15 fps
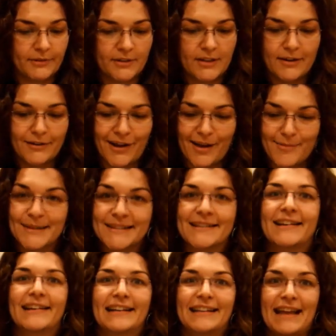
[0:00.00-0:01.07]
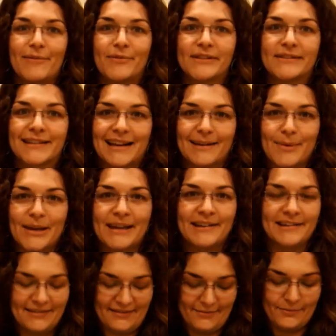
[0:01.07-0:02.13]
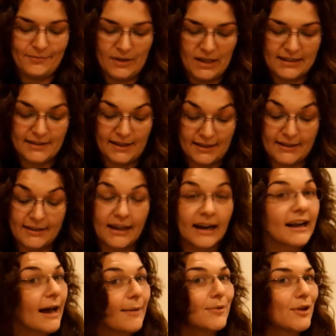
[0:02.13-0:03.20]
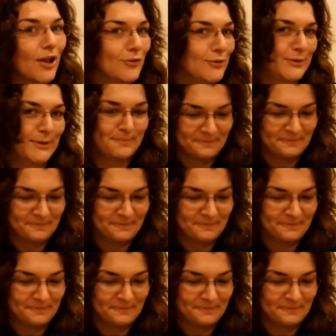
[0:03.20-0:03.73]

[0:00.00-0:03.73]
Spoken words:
So I'm excited. That one's going to be, it's going to come close.